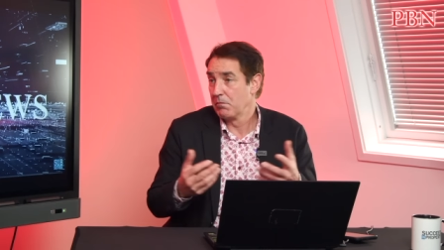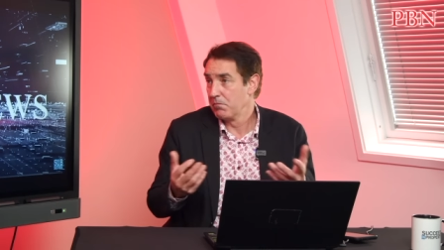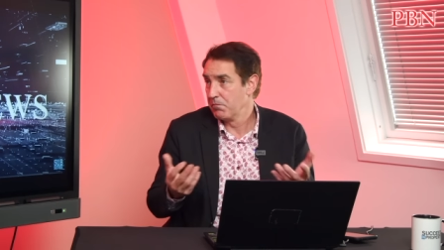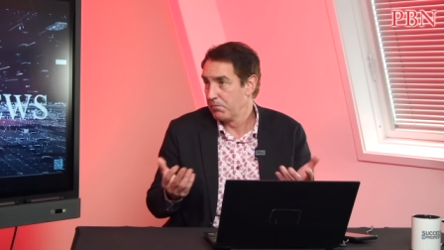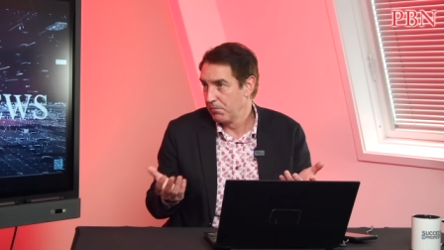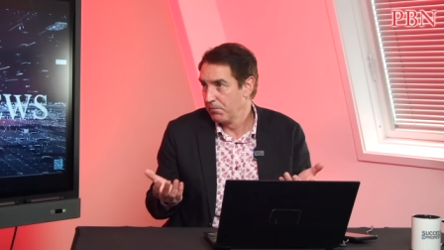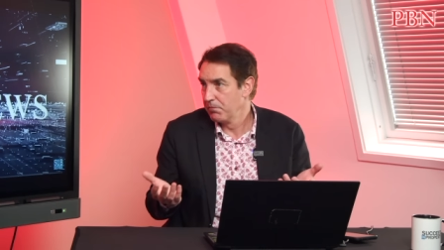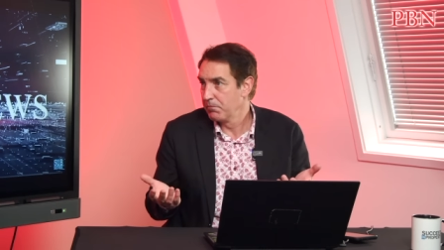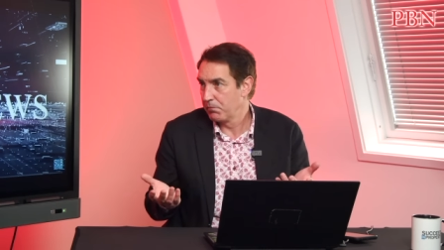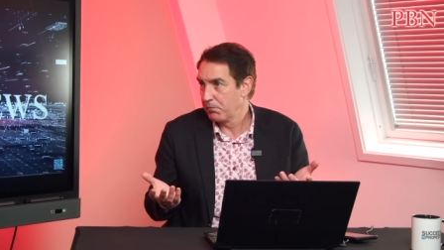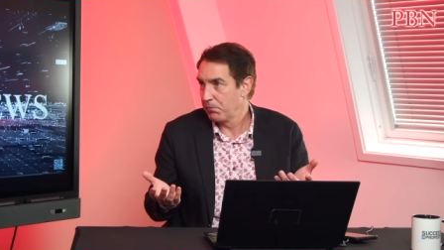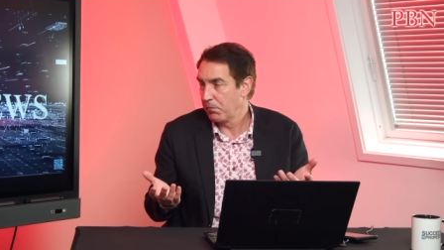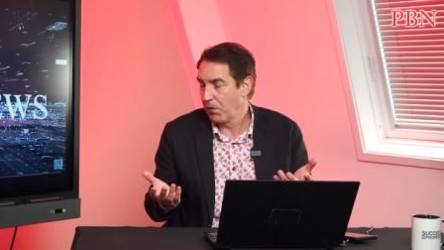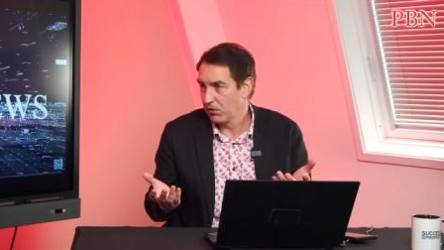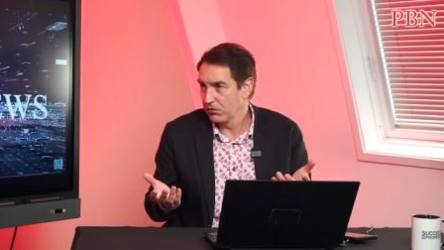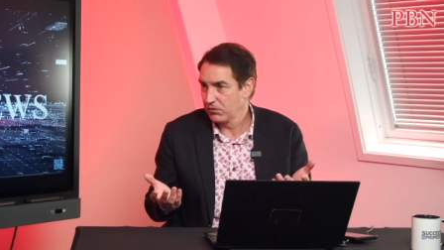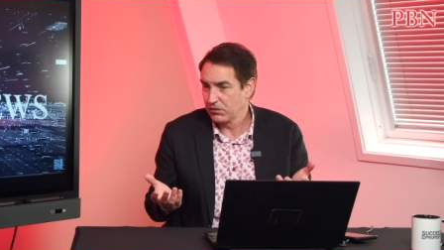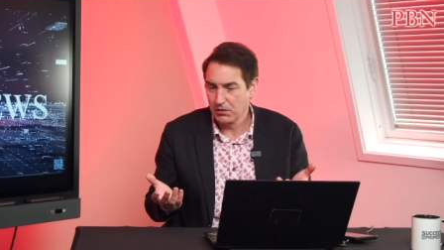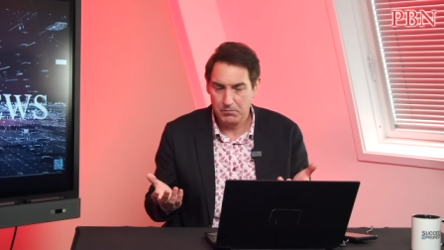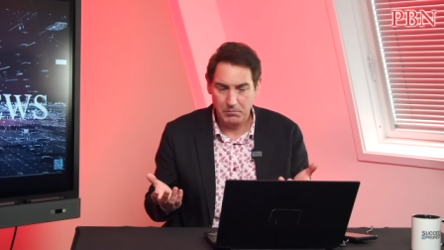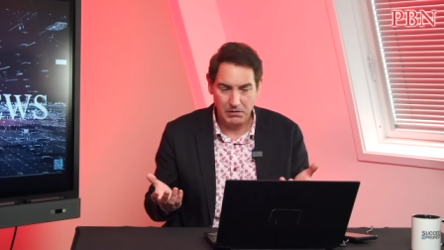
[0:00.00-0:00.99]
Yeah.
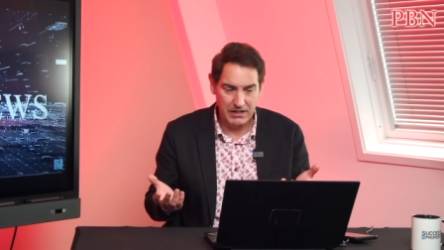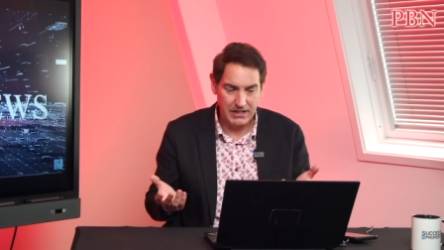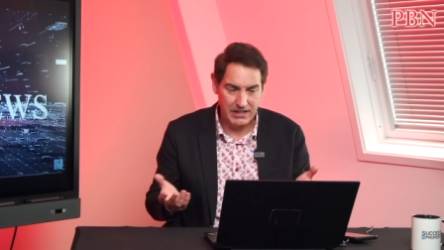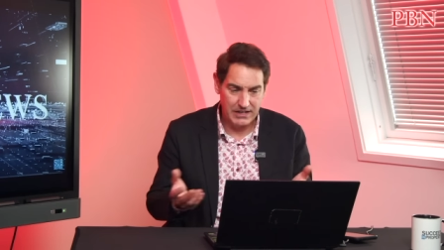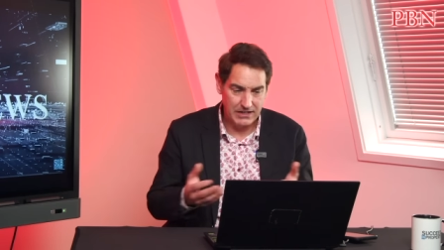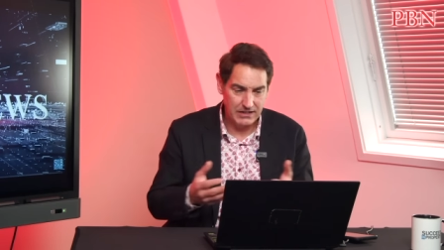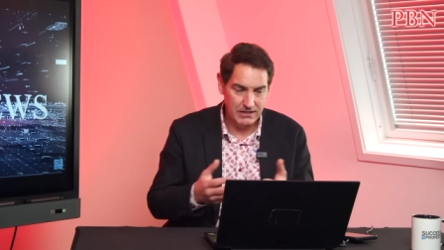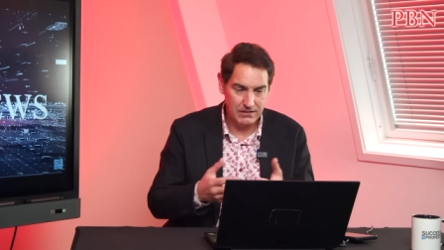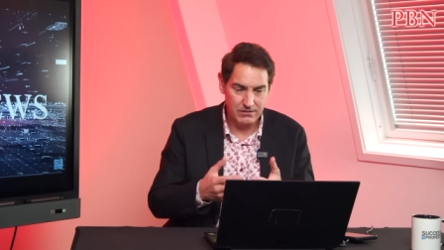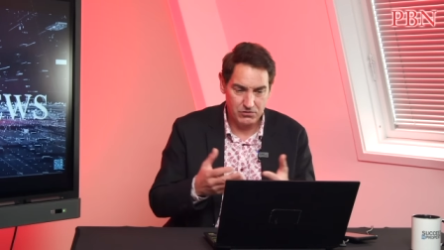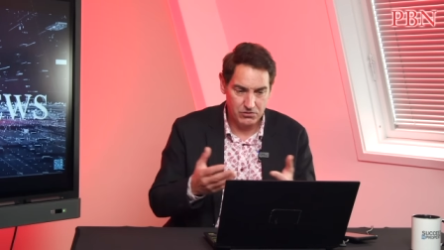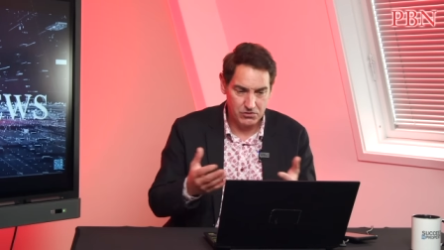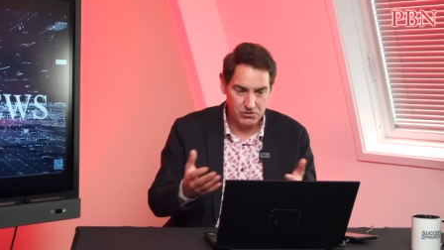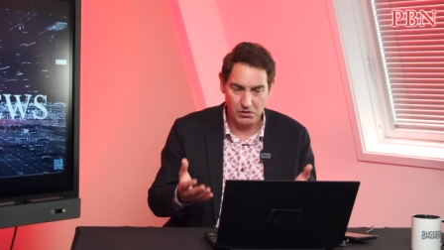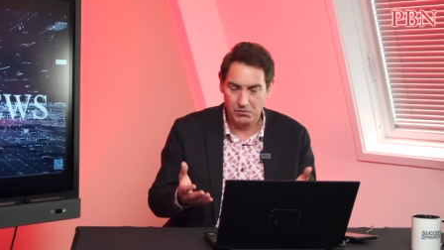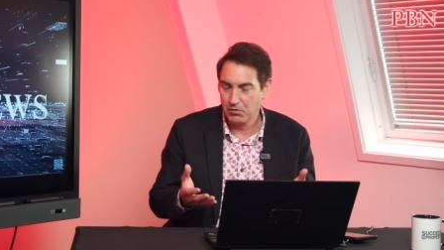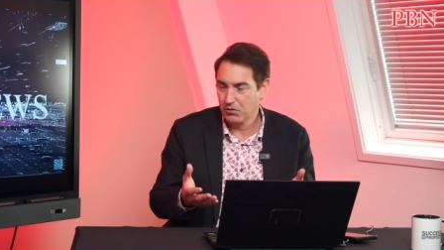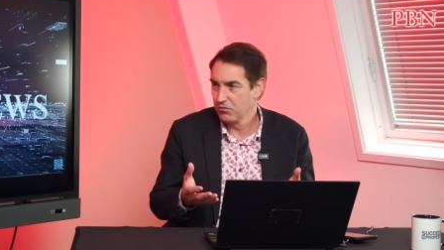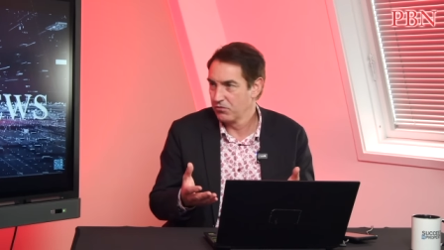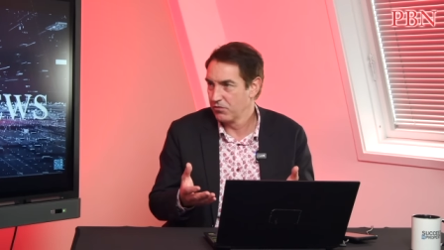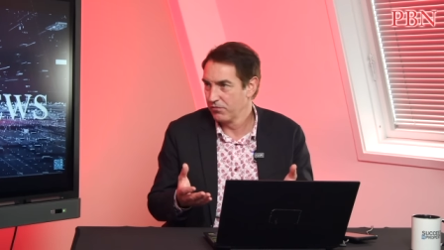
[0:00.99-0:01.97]
Possibly yeah.
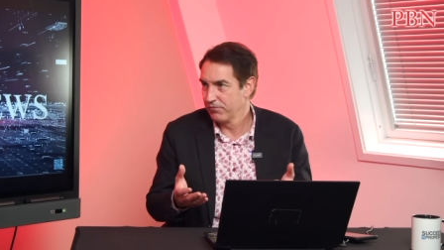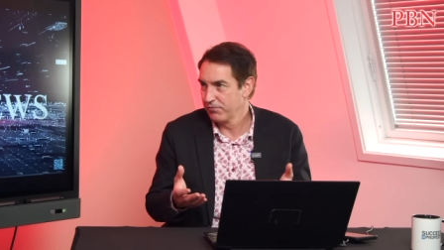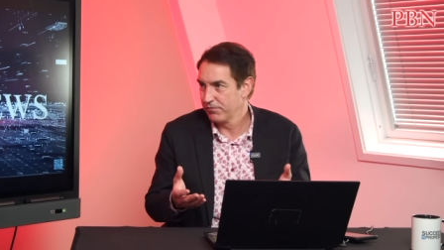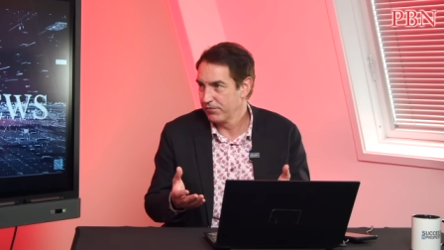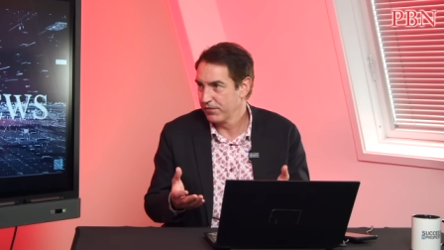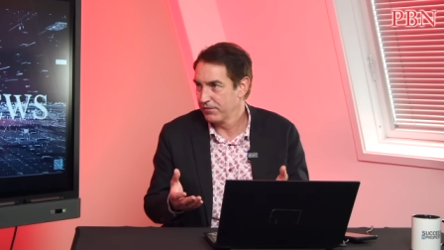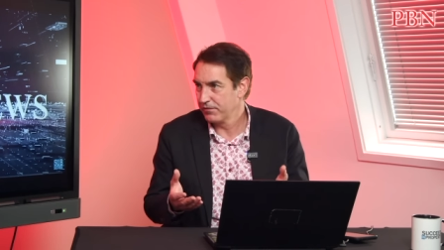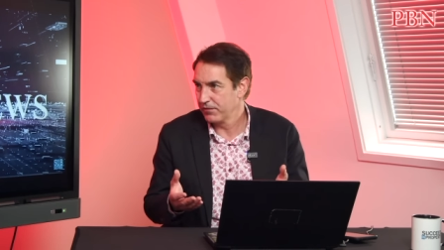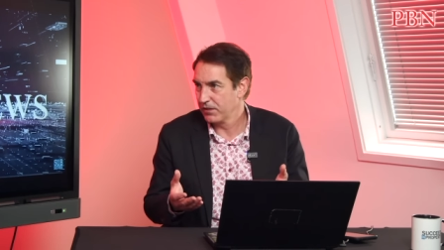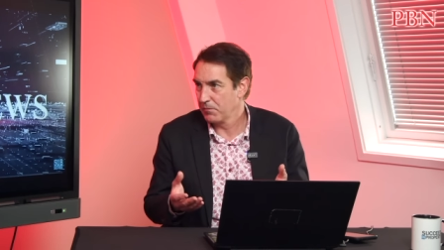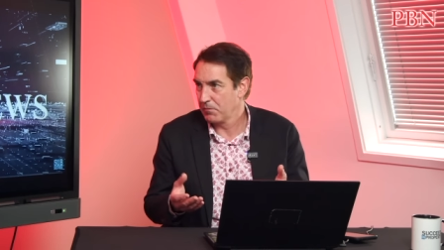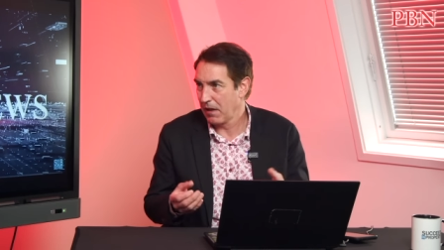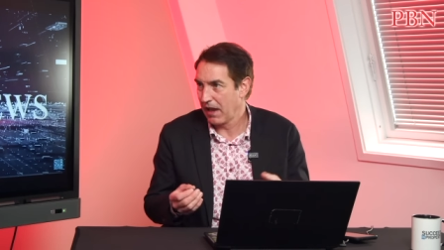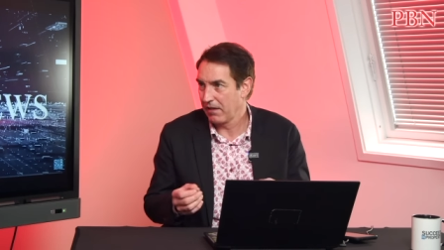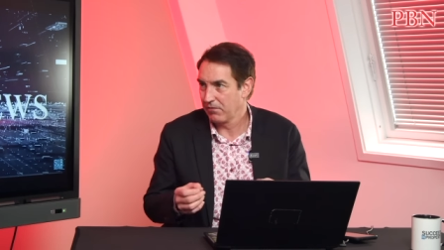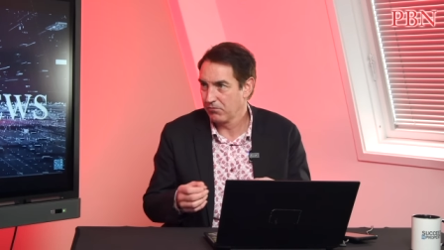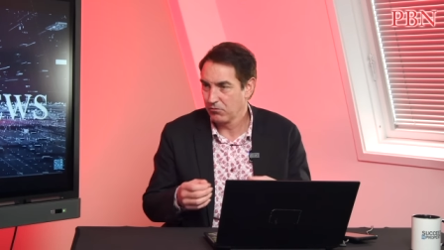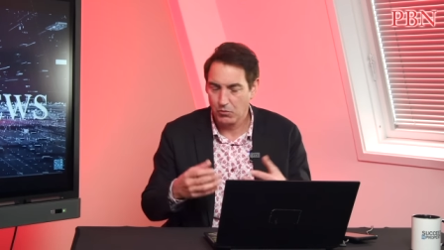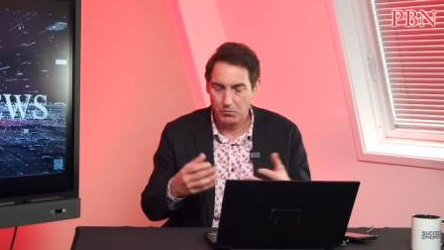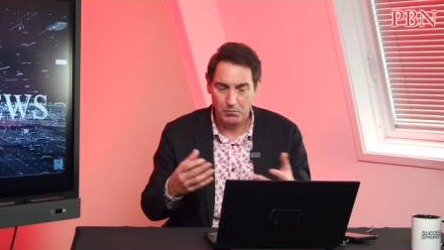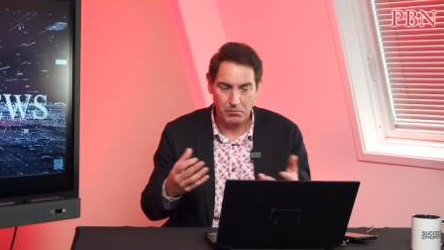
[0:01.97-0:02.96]

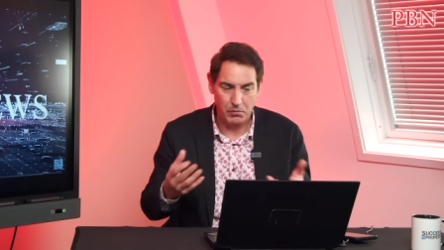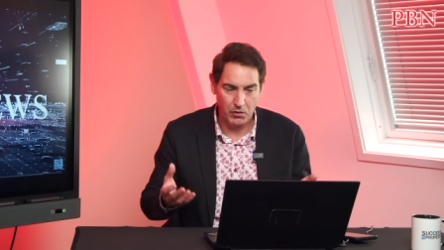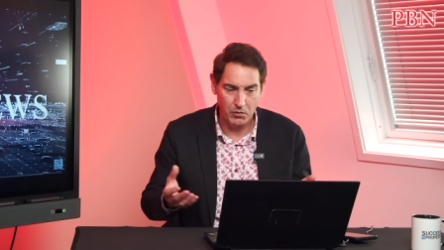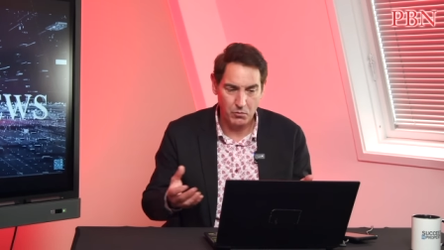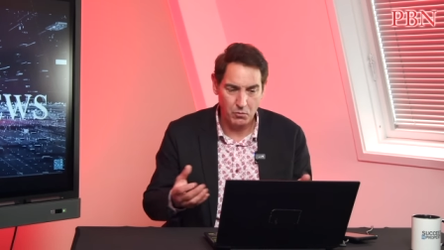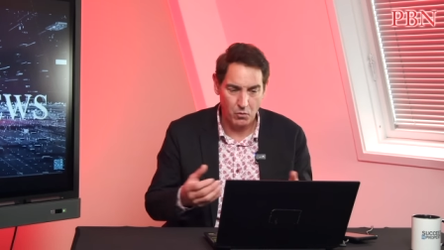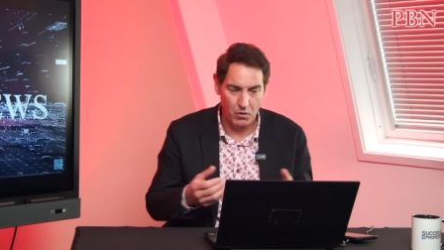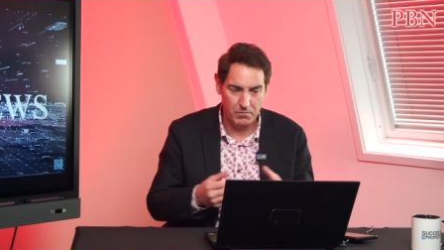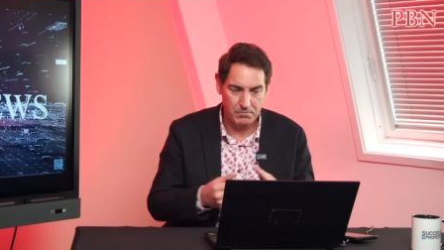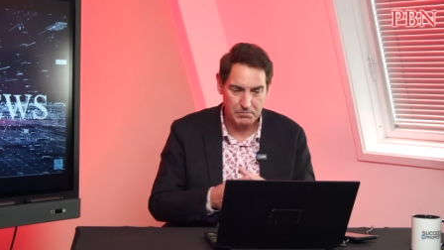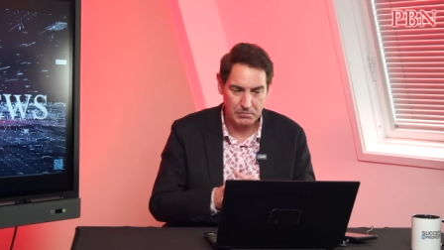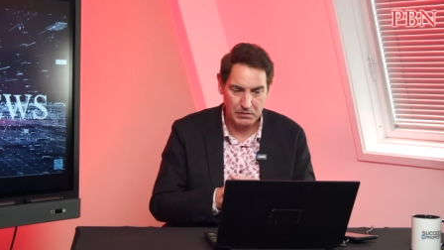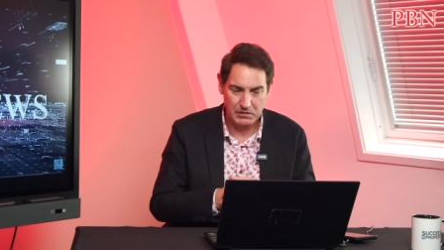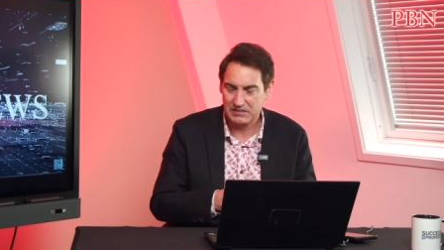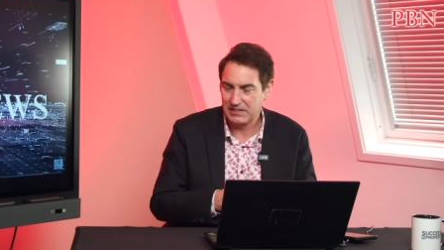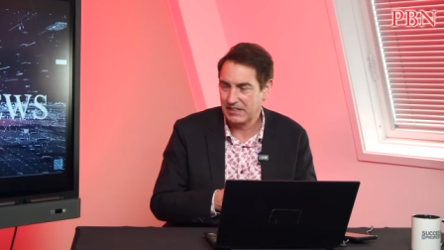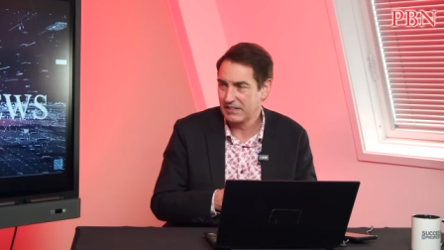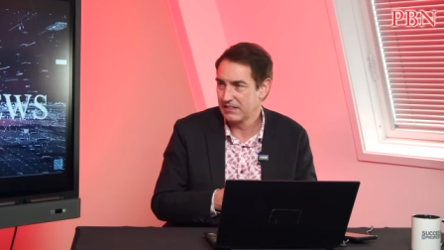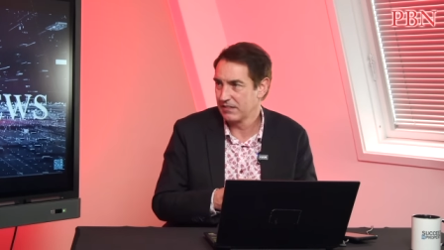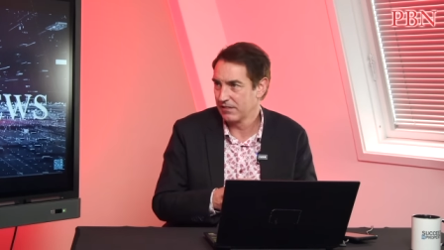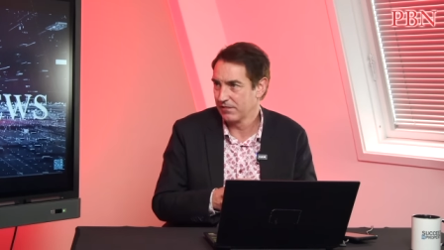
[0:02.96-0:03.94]
£250 or
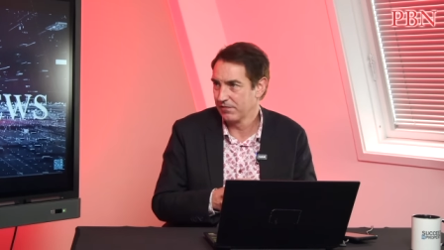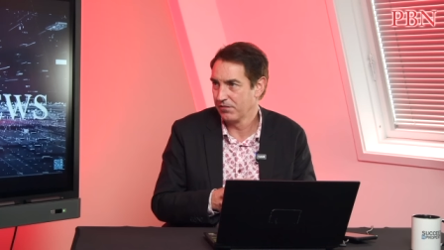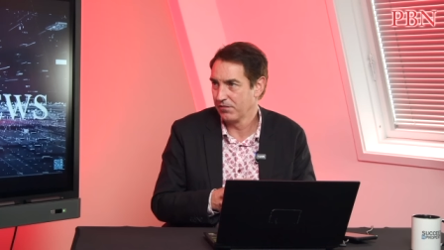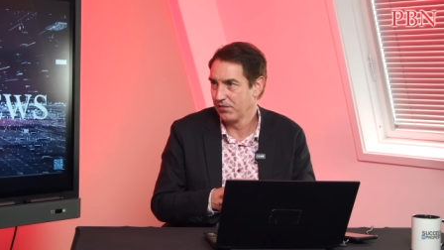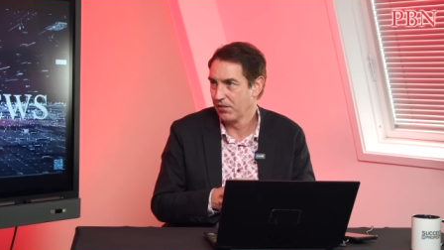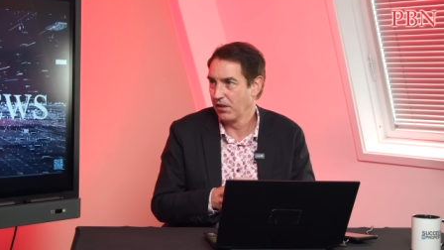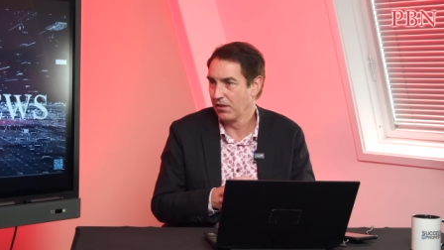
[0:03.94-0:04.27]
0.1% of,